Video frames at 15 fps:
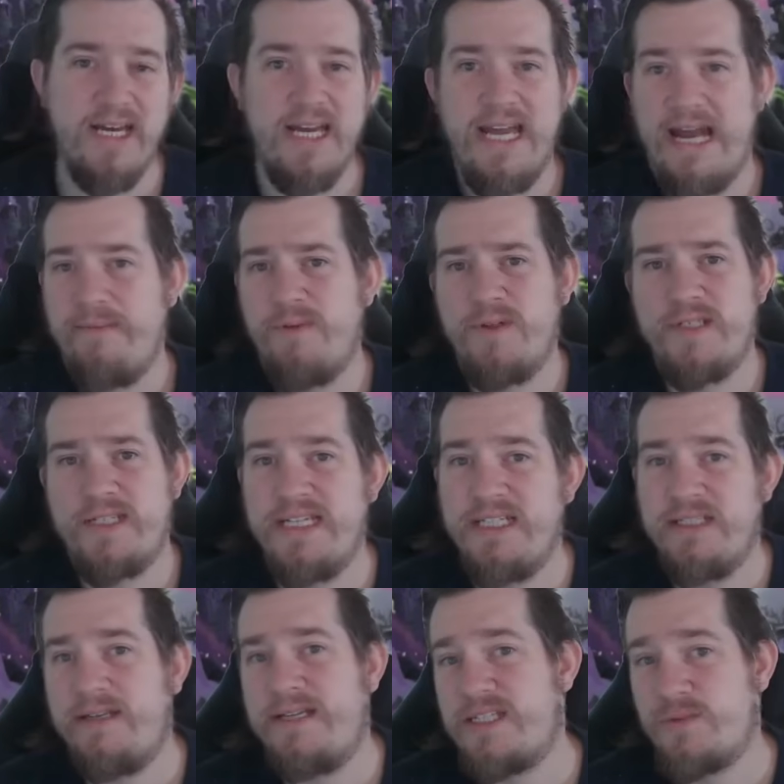Emerald
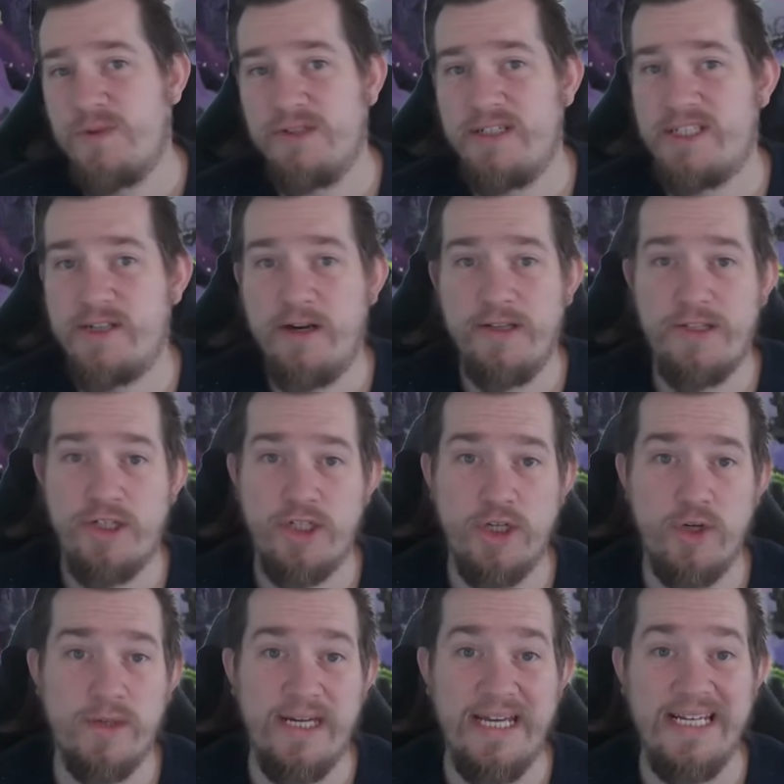Steel has really started to
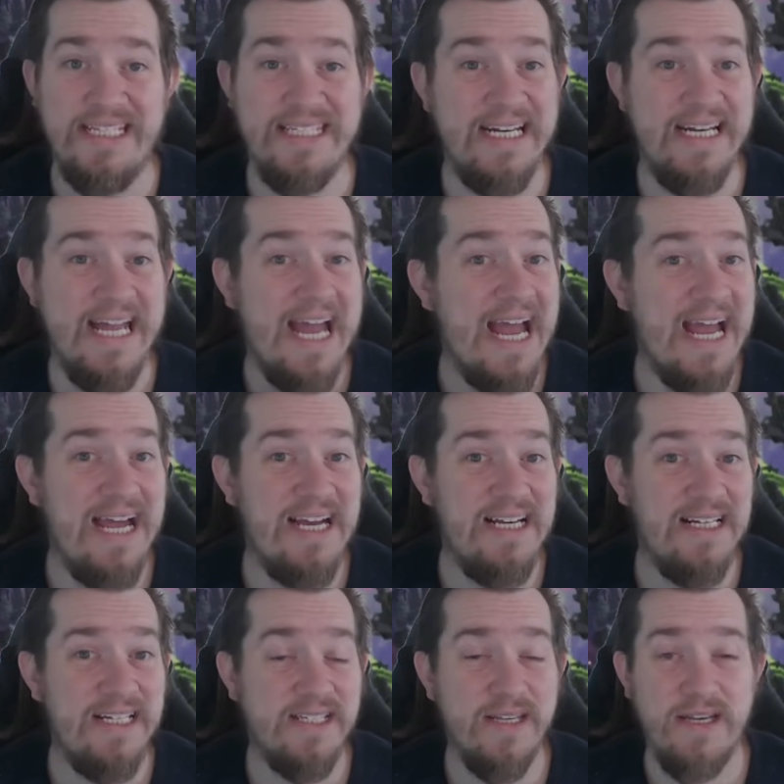showcase that it
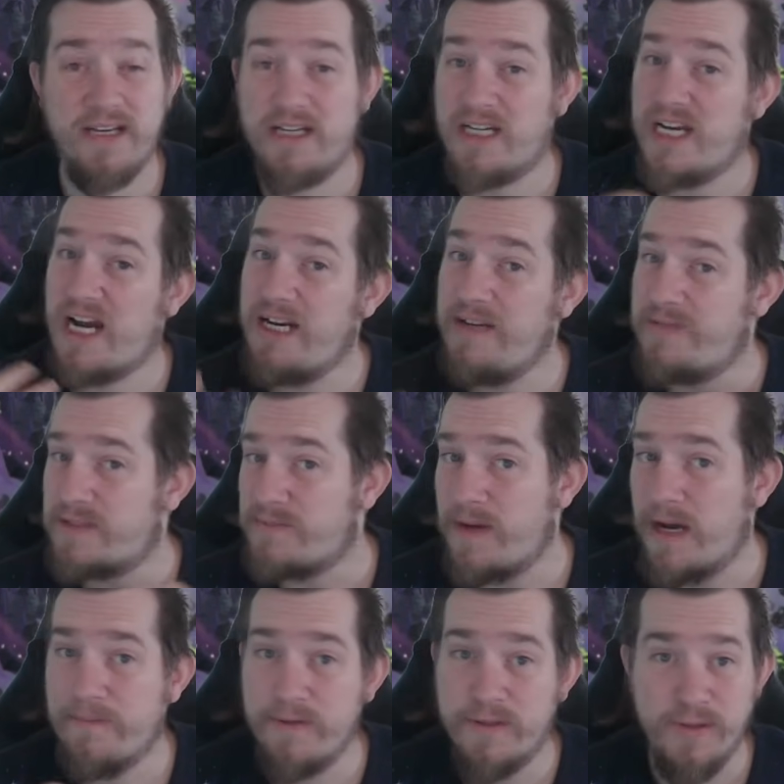has kind of some
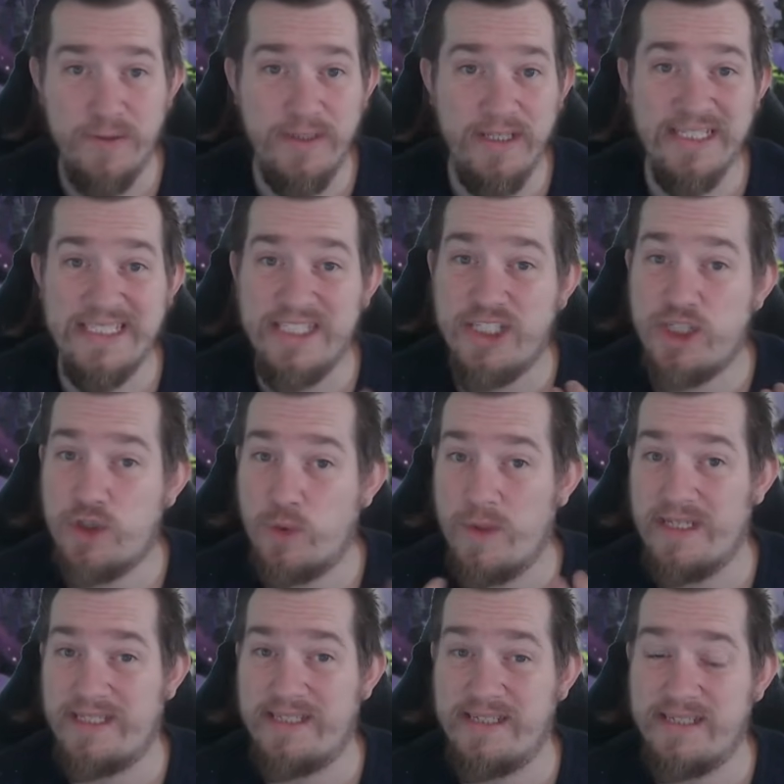opportunities and
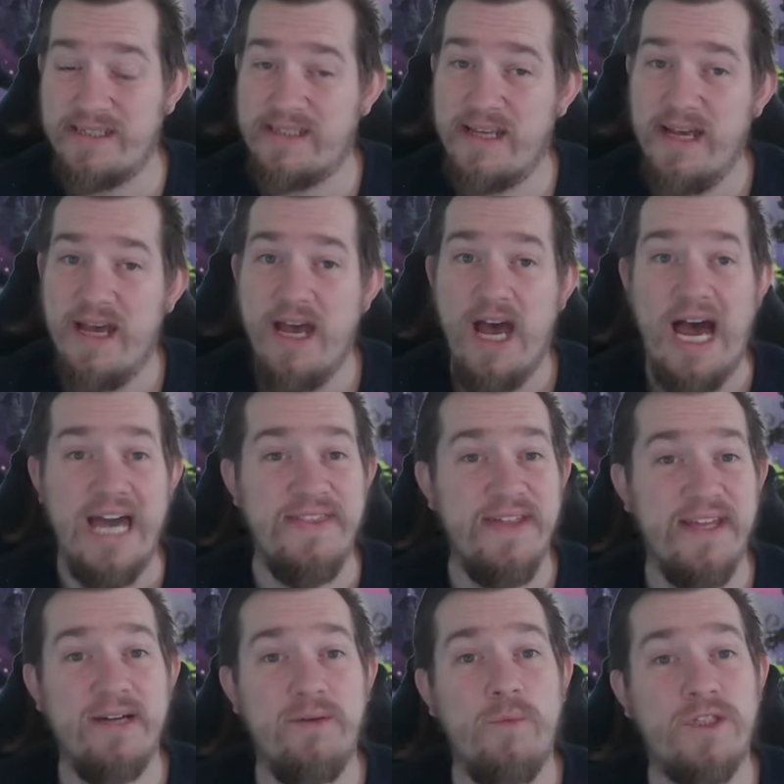choices. I
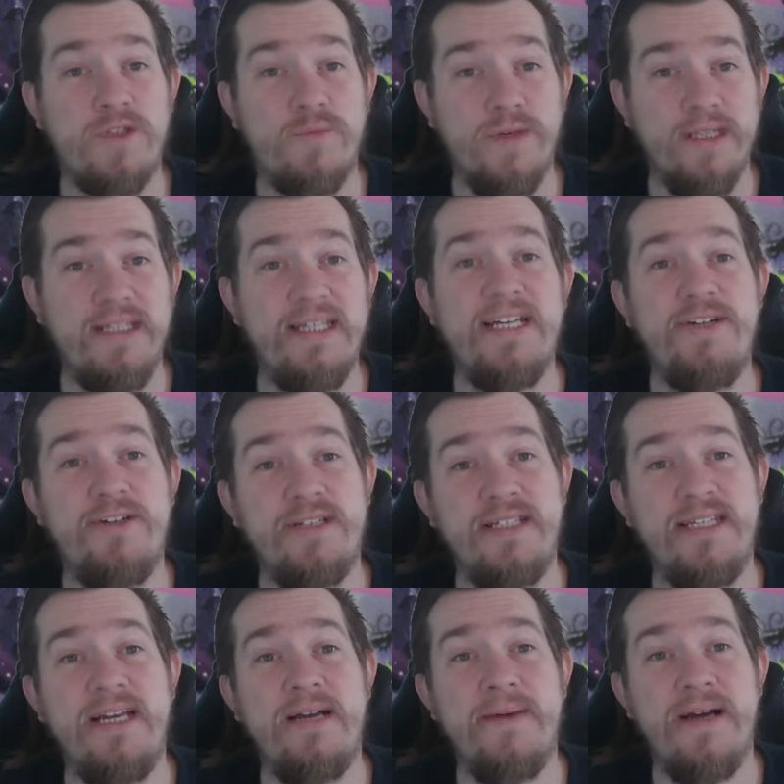think what's really
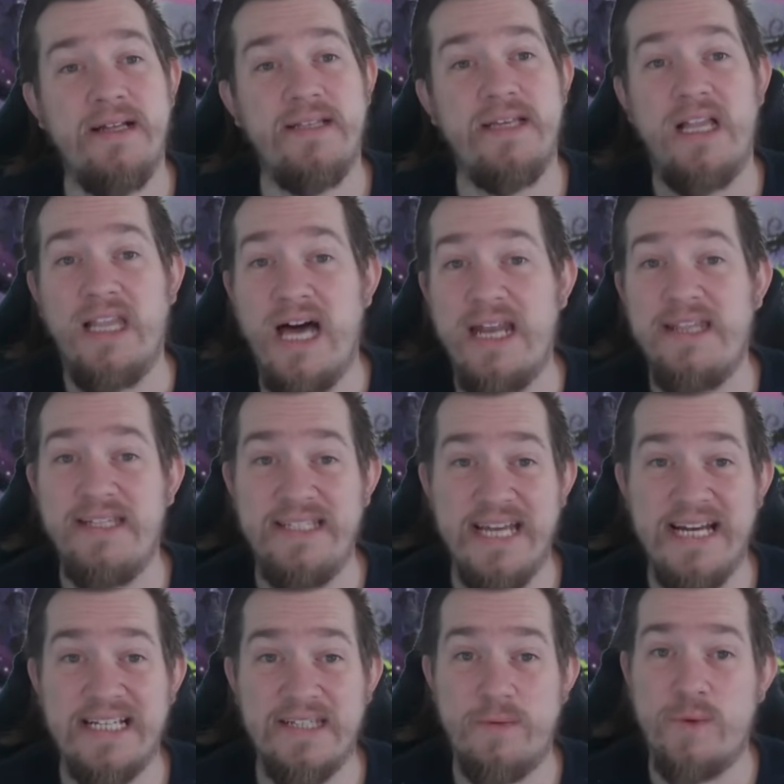interesting about a lot of the
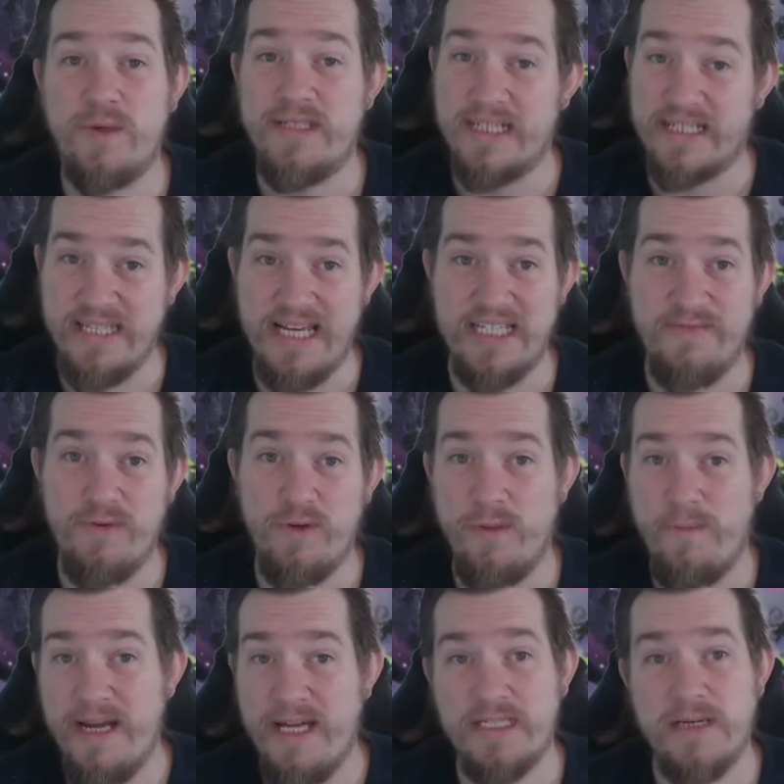decks that were successful the
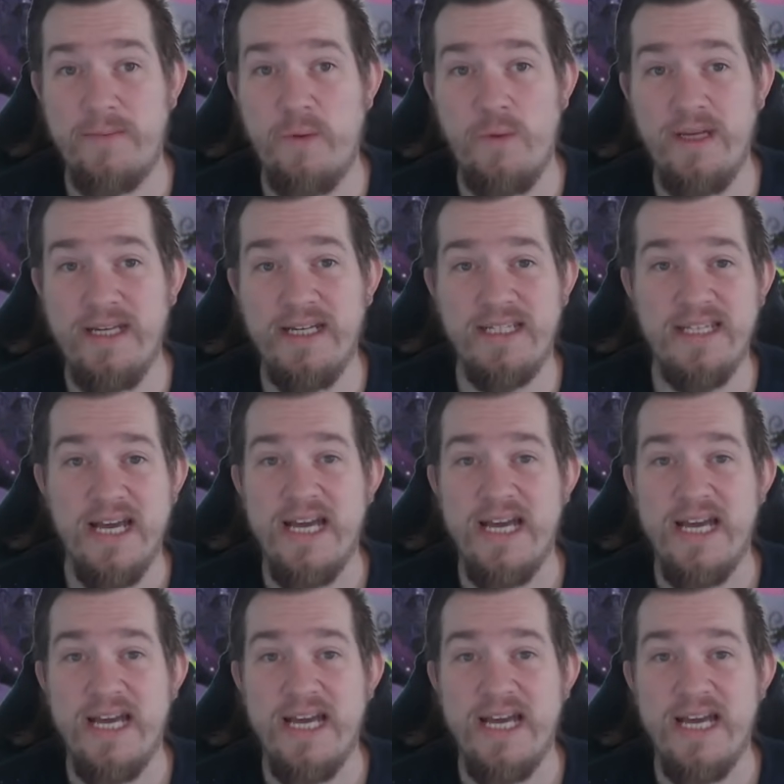past couple weeks